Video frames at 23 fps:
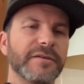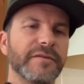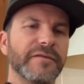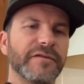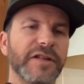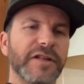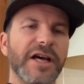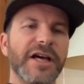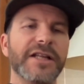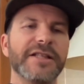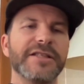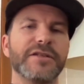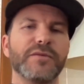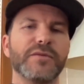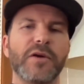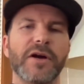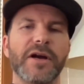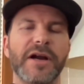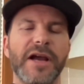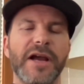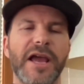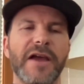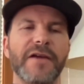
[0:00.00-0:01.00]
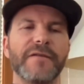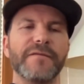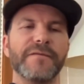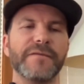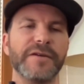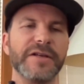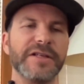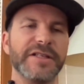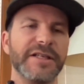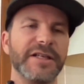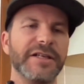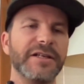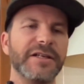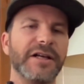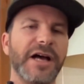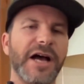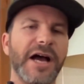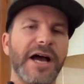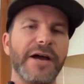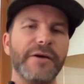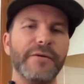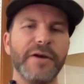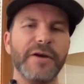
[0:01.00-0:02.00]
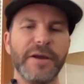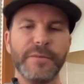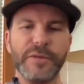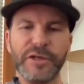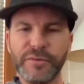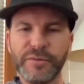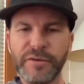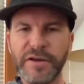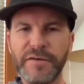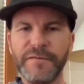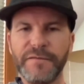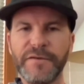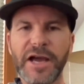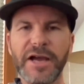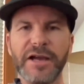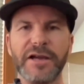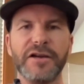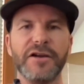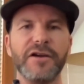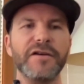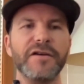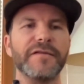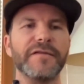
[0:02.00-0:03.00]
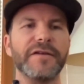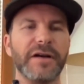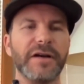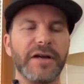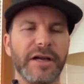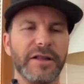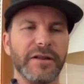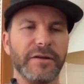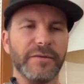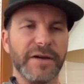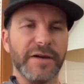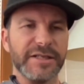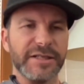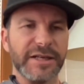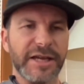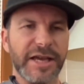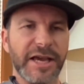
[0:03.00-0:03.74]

floods where every single highway between Vancouver and the rest